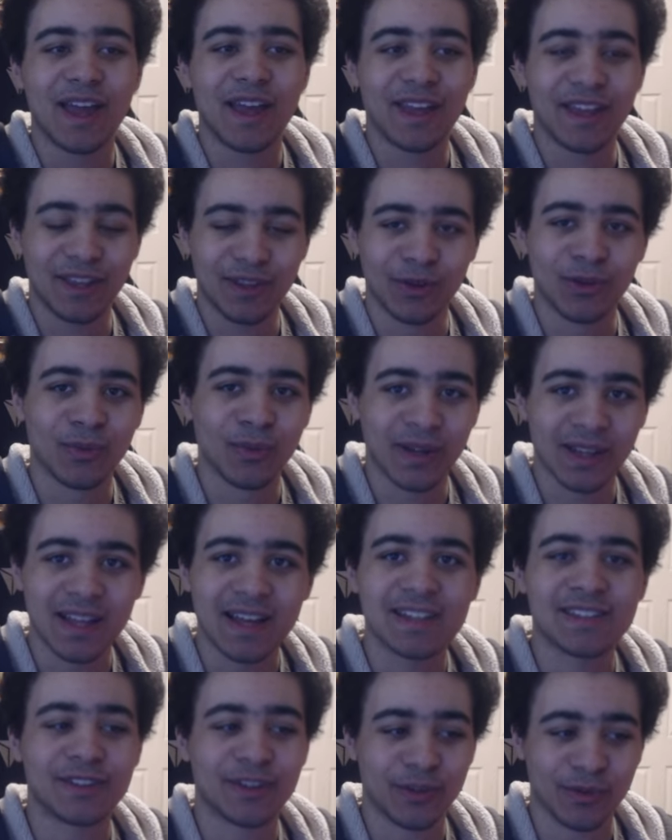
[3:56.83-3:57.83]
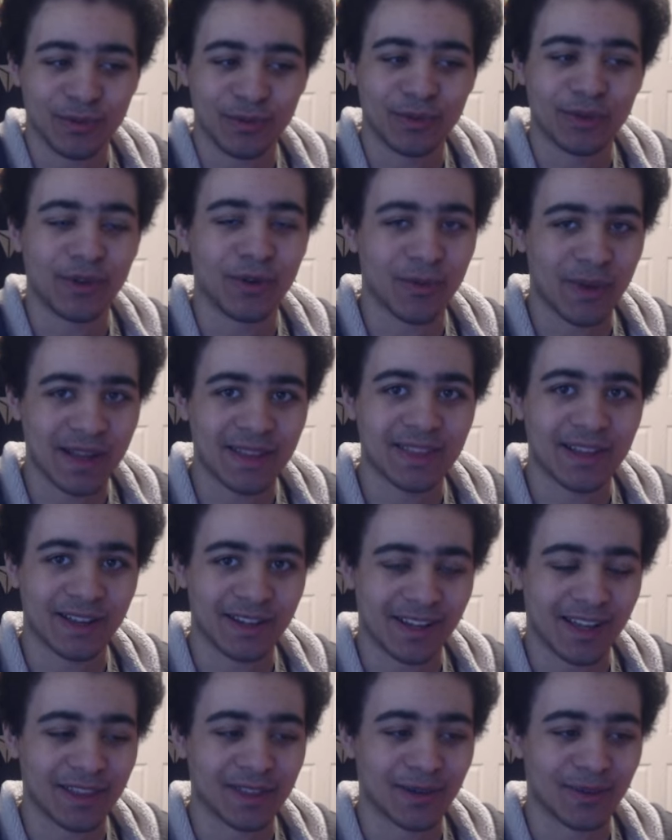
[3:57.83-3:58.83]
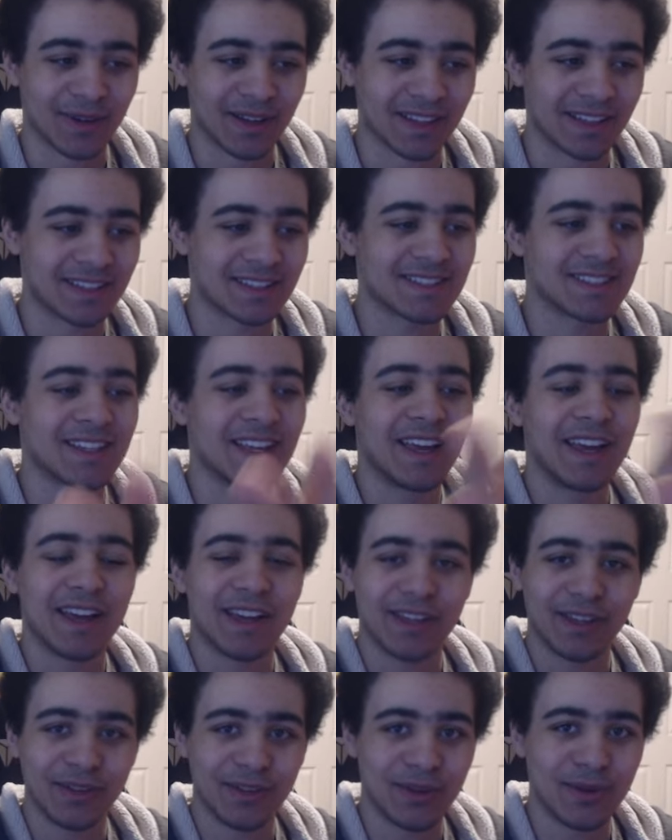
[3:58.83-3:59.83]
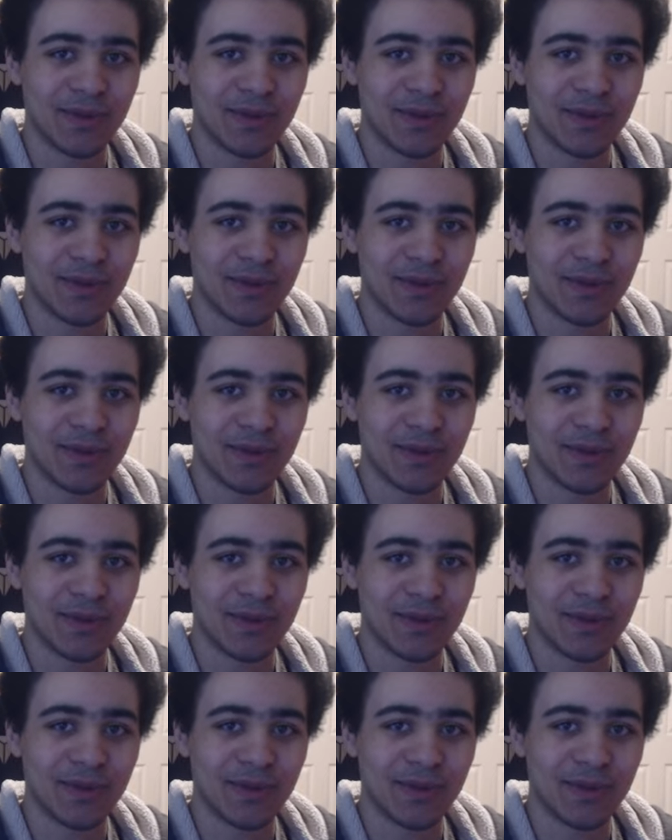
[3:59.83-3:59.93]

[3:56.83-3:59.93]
you'll realize you're right there to get the relics. You do